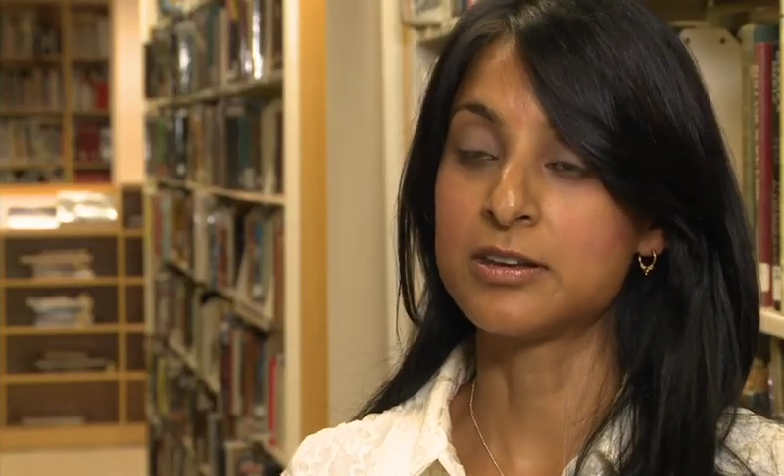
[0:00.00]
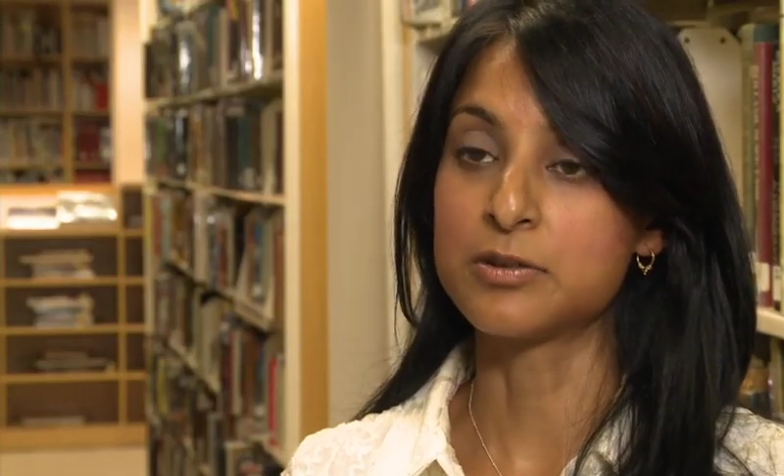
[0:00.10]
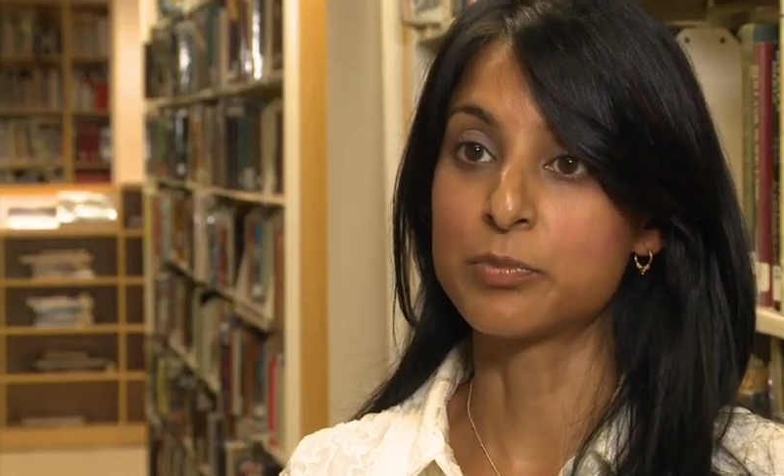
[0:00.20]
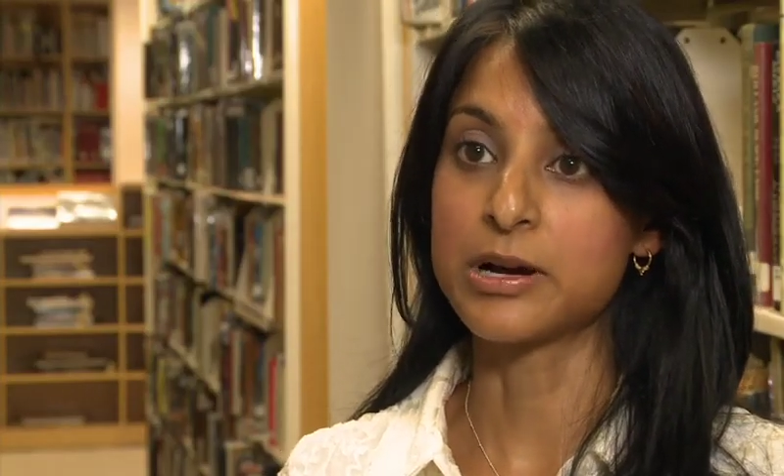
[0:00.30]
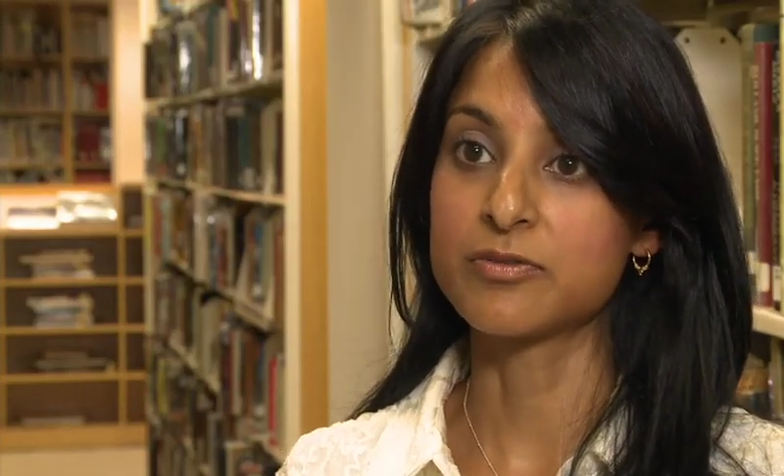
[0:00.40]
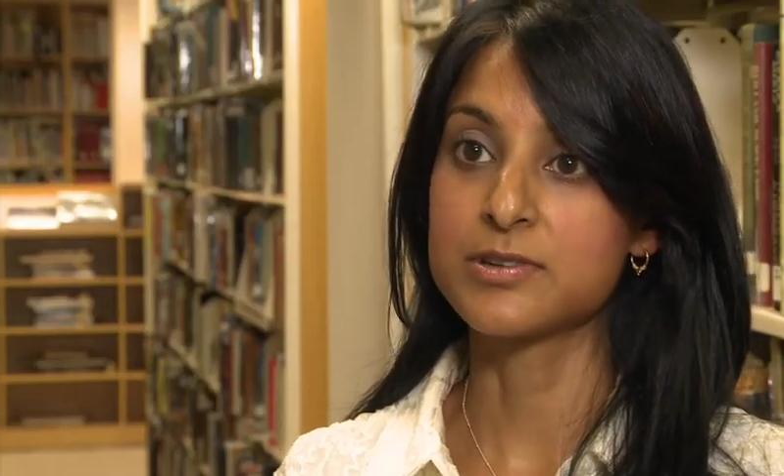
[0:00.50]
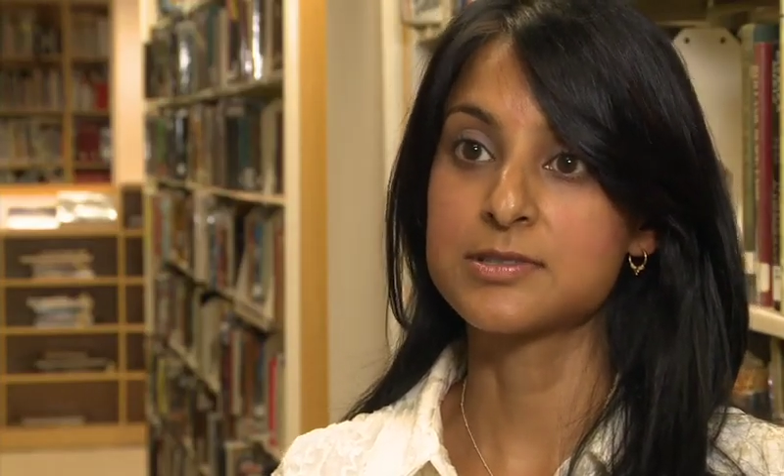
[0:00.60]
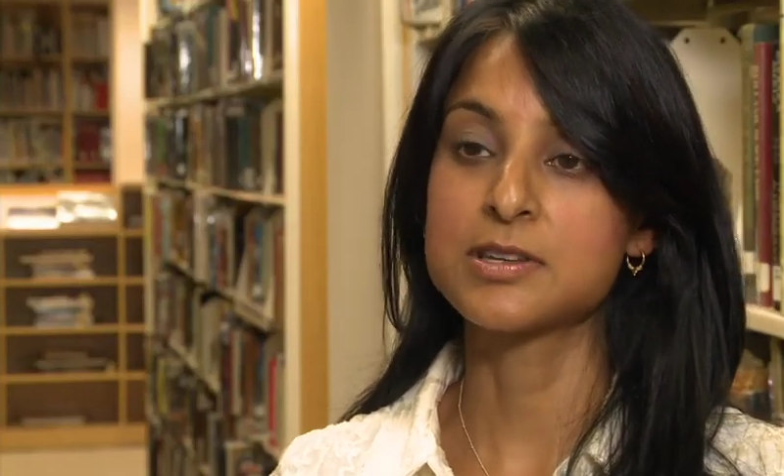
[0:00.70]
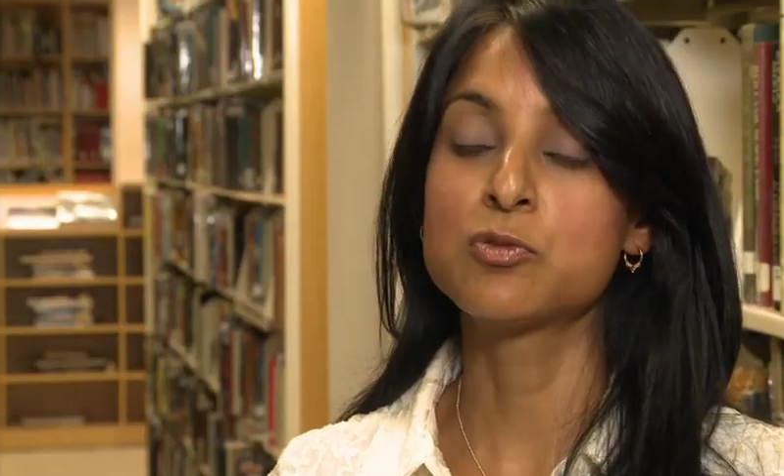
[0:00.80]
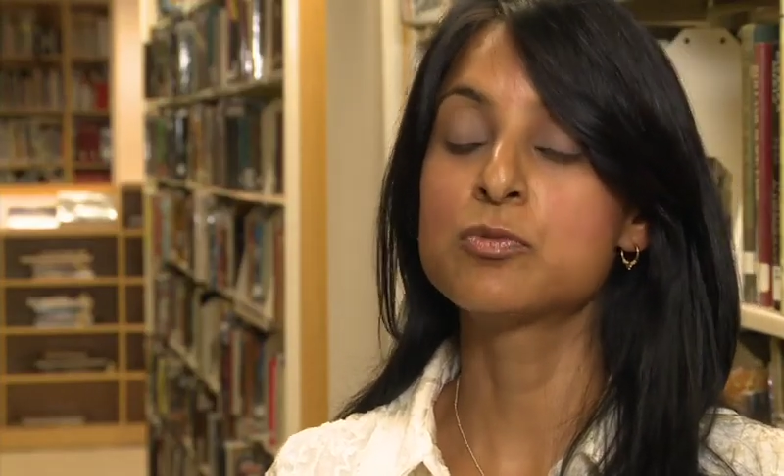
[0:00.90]
eating
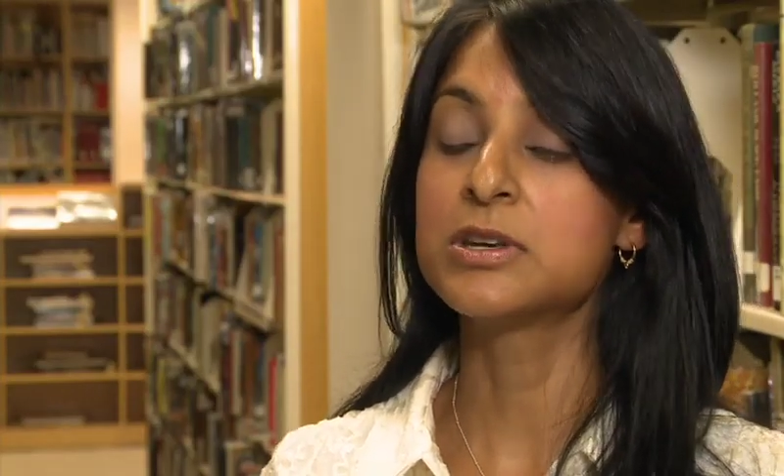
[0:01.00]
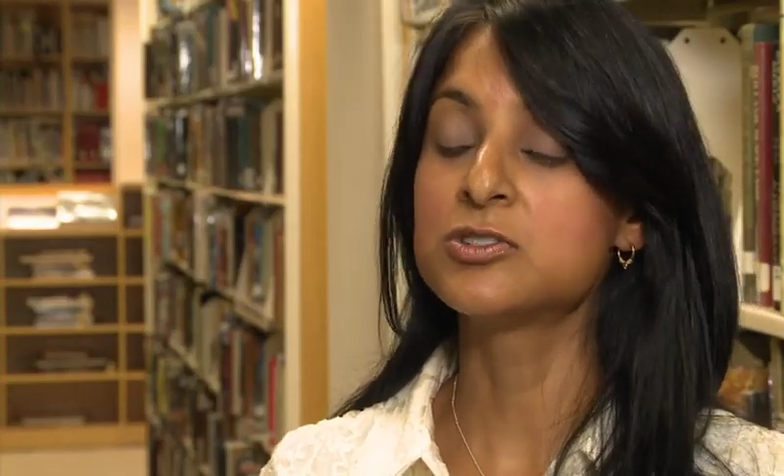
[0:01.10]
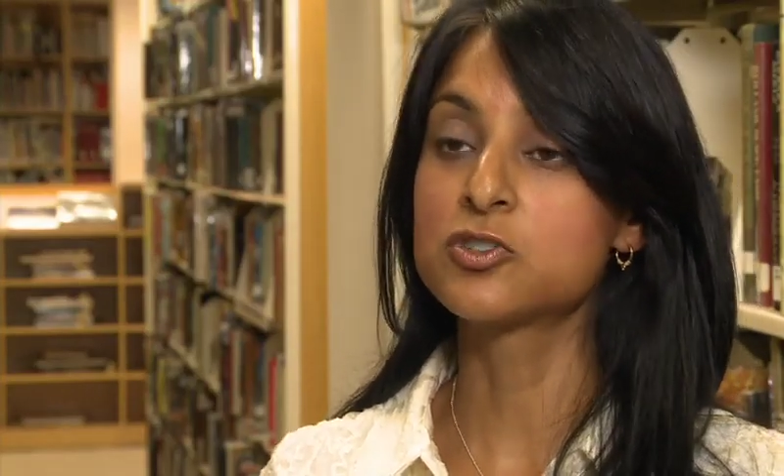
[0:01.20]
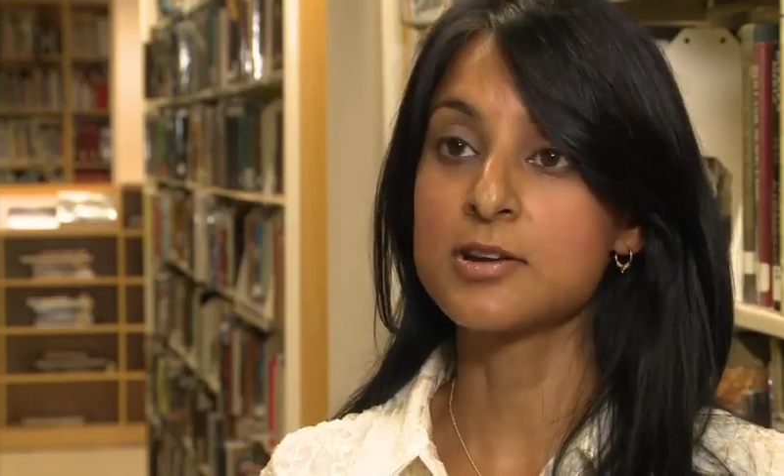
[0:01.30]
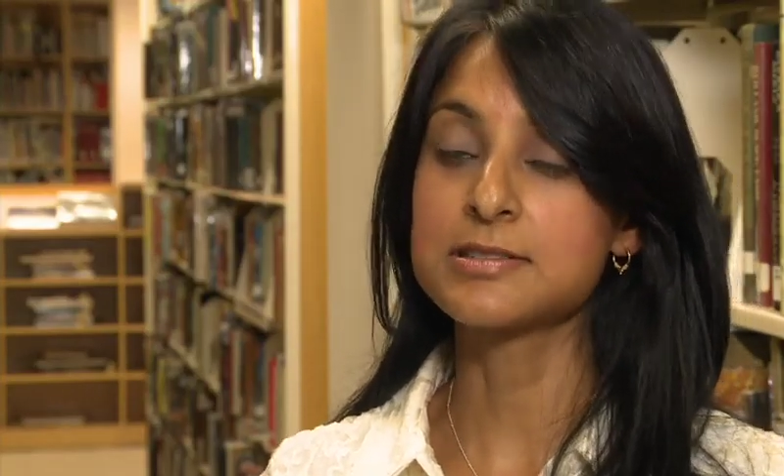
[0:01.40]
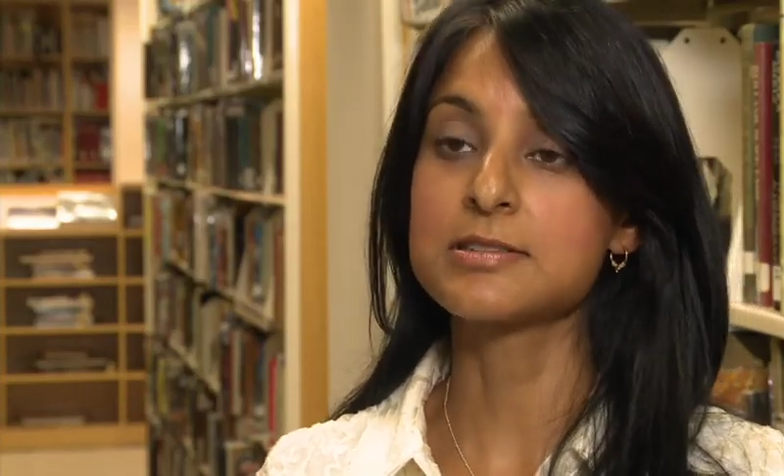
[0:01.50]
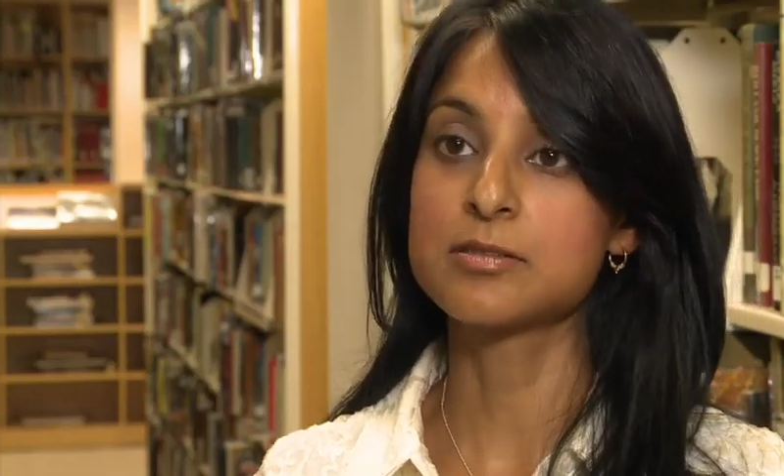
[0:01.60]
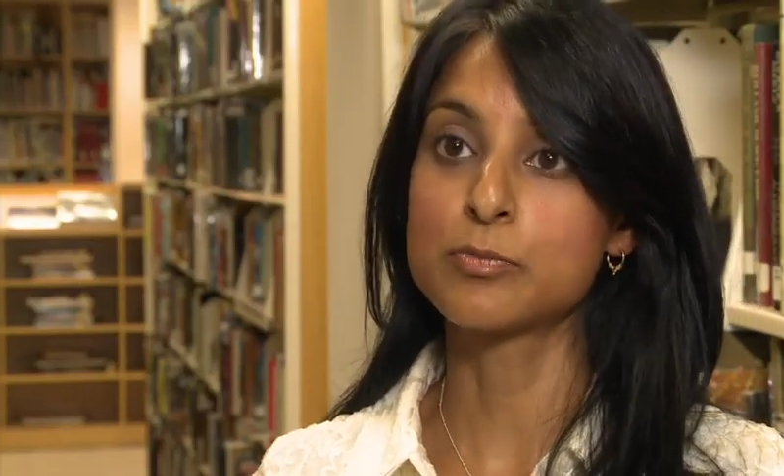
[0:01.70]
breakfast. It would be just as